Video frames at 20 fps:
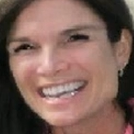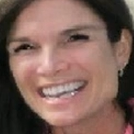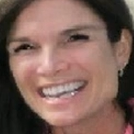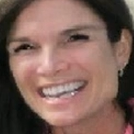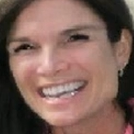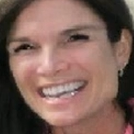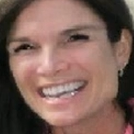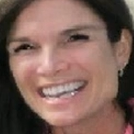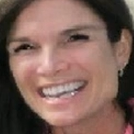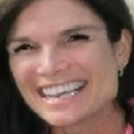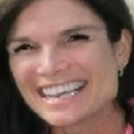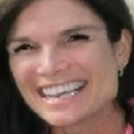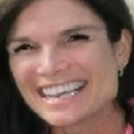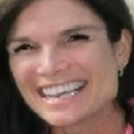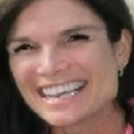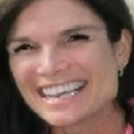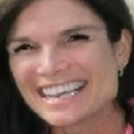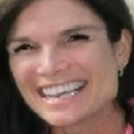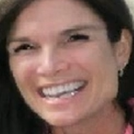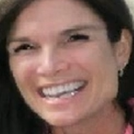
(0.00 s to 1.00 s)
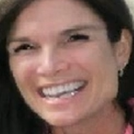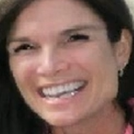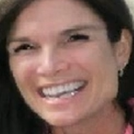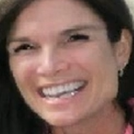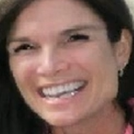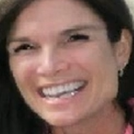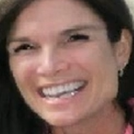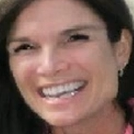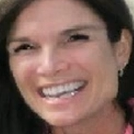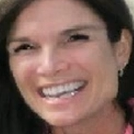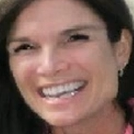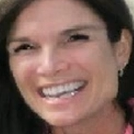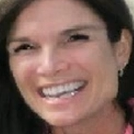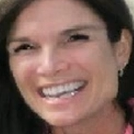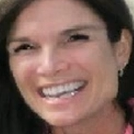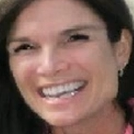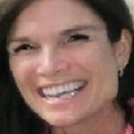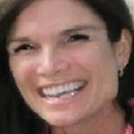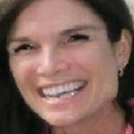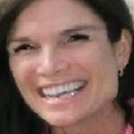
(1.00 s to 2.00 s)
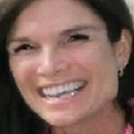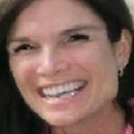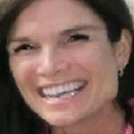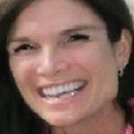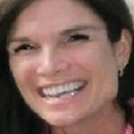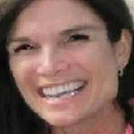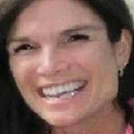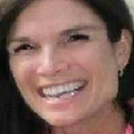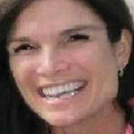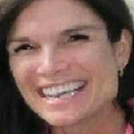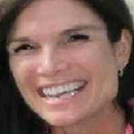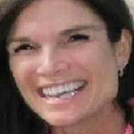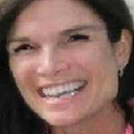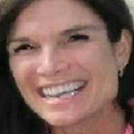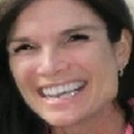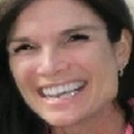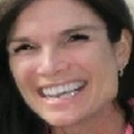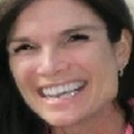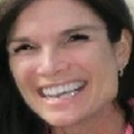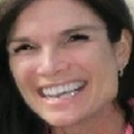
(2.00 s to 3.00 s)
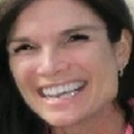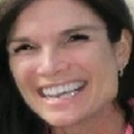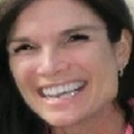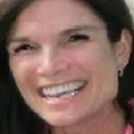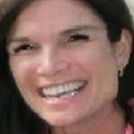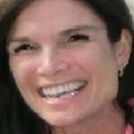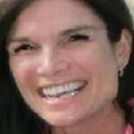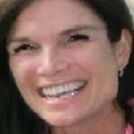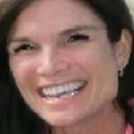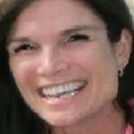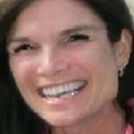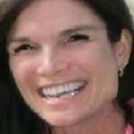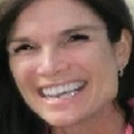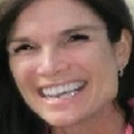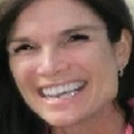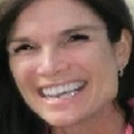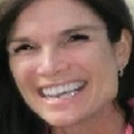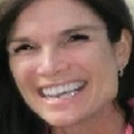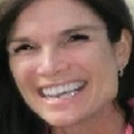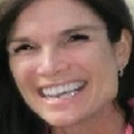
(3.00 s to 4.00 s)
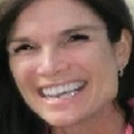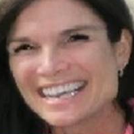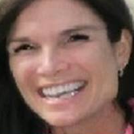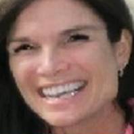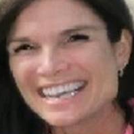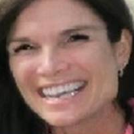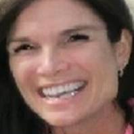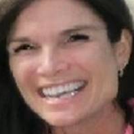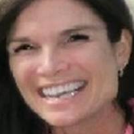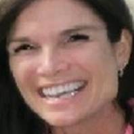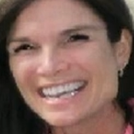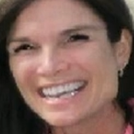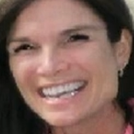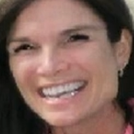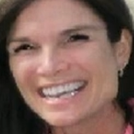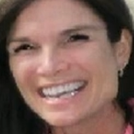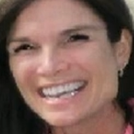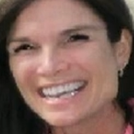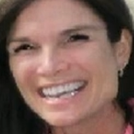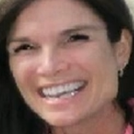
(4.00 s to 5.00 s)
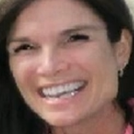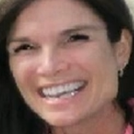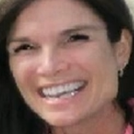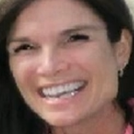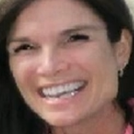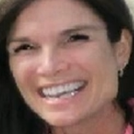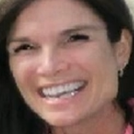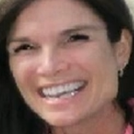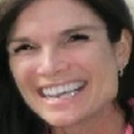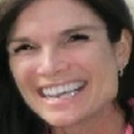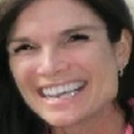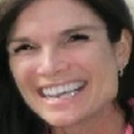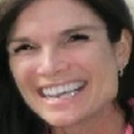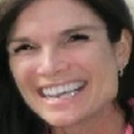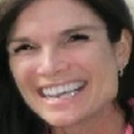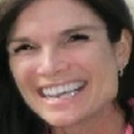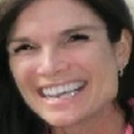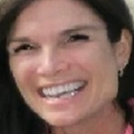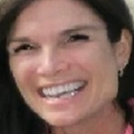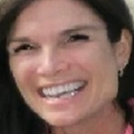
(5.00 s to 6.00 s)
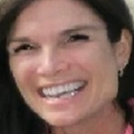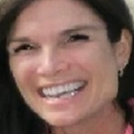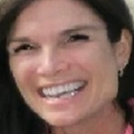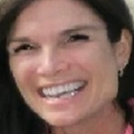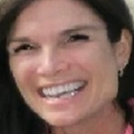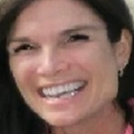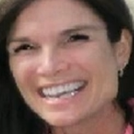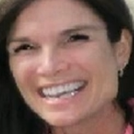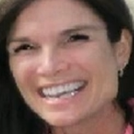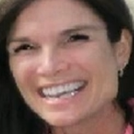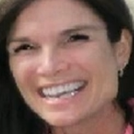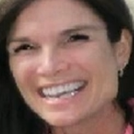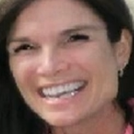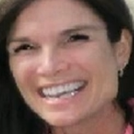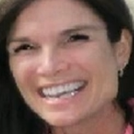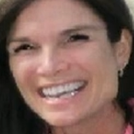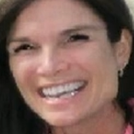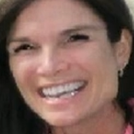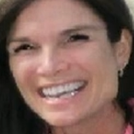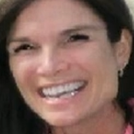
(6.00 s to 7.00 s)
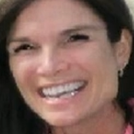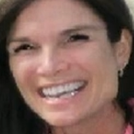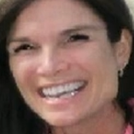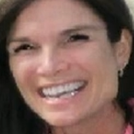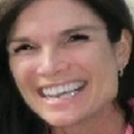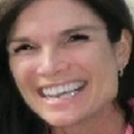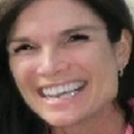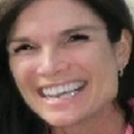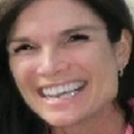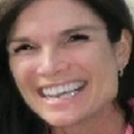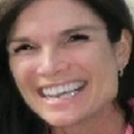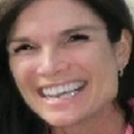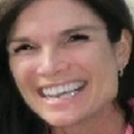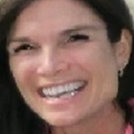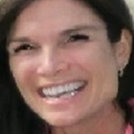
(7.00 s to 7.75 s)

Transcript: [no speech]